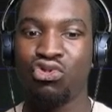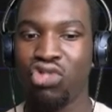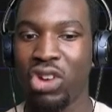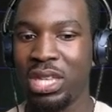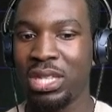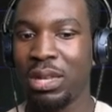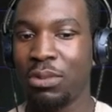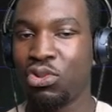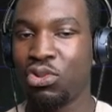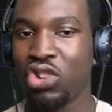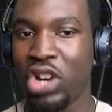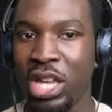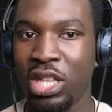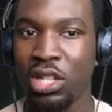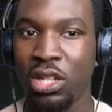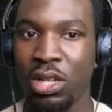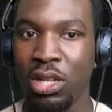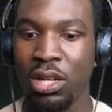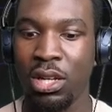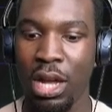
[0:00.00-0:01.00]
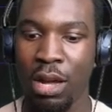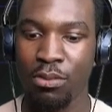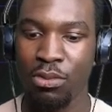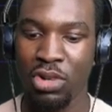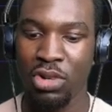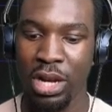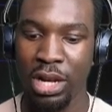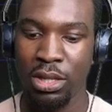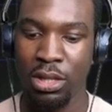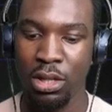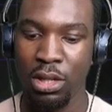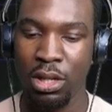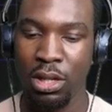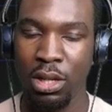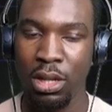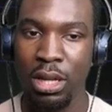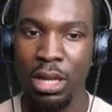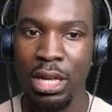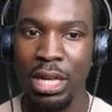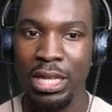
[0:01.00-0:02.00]
trades I'm trying
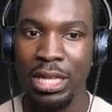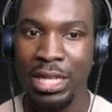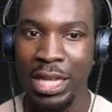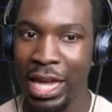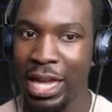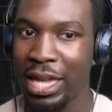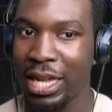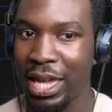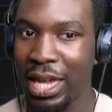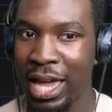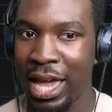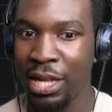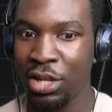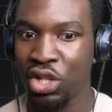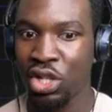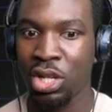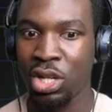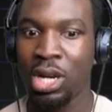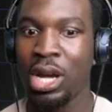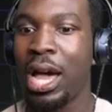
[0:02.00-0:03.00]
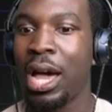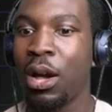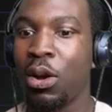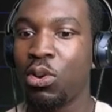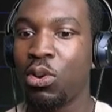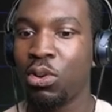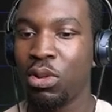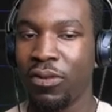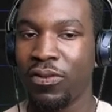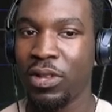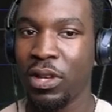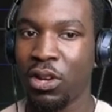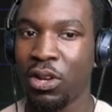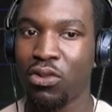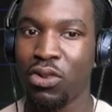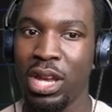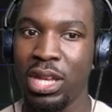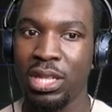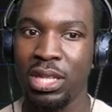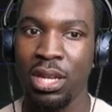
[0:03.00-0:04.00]
to take and just cut out all of the
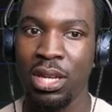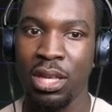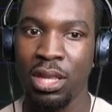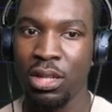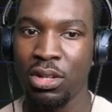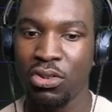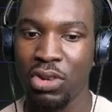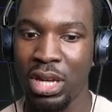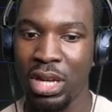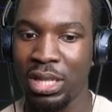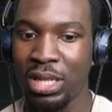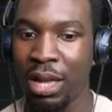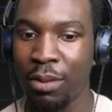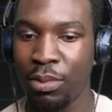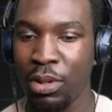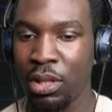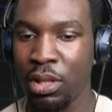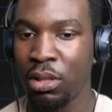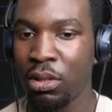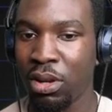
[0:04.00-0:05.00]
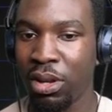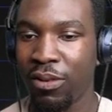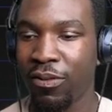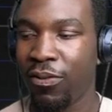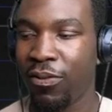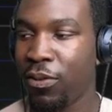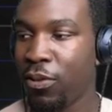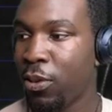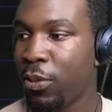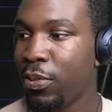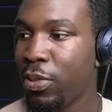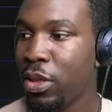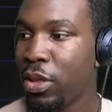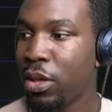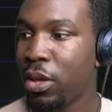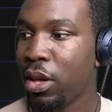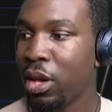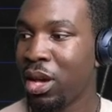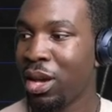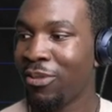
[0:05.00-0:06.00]
crazy other trades that I've been looking for.
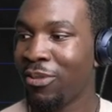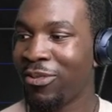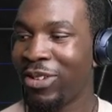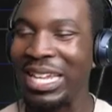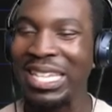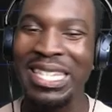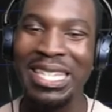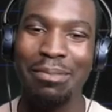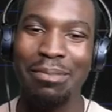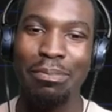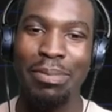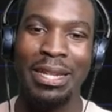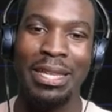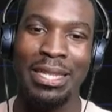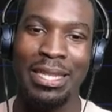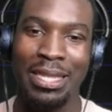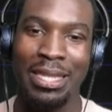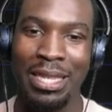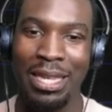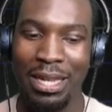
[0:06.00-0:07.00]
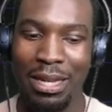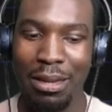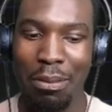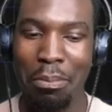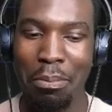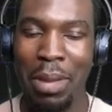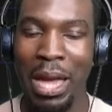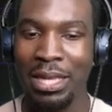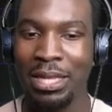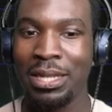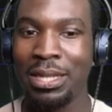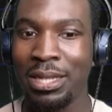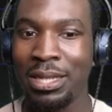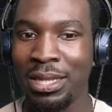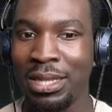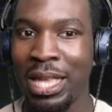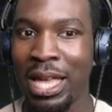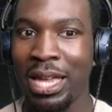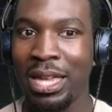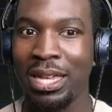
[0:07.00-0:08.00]
Very simplistic
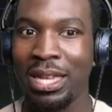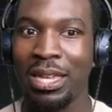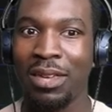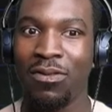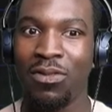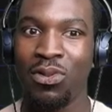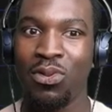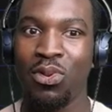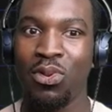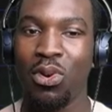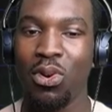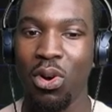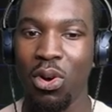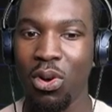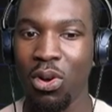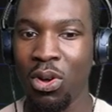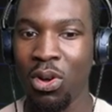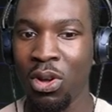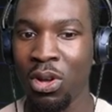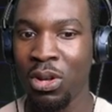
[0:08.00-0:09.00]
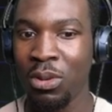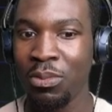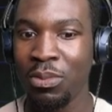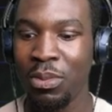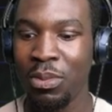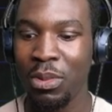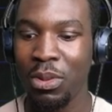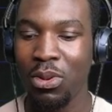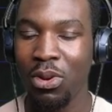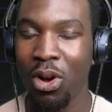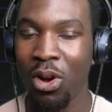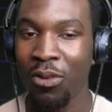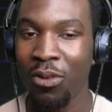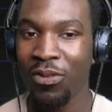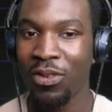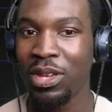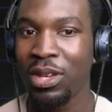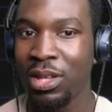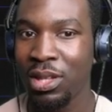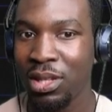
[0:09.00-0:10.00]
patterns that give you
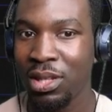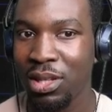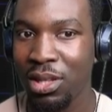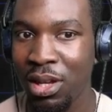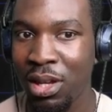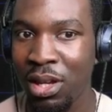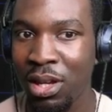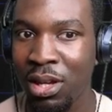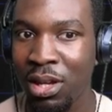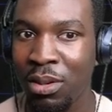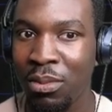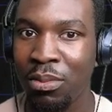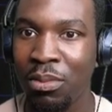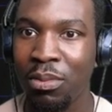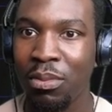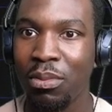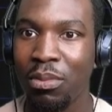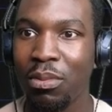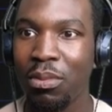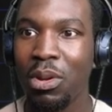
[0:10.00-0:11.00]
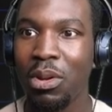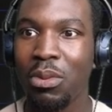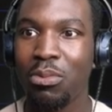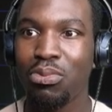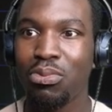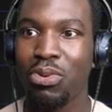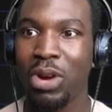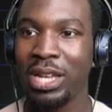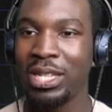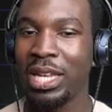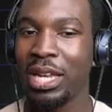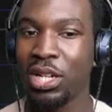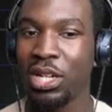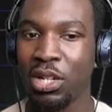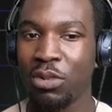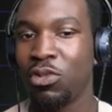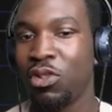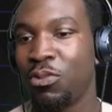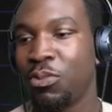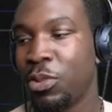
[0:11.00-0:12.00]
obvious price
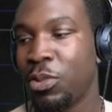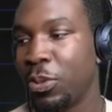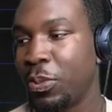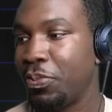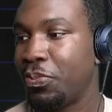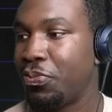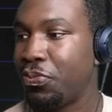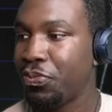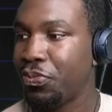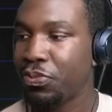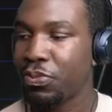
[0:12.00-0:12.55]
action movement.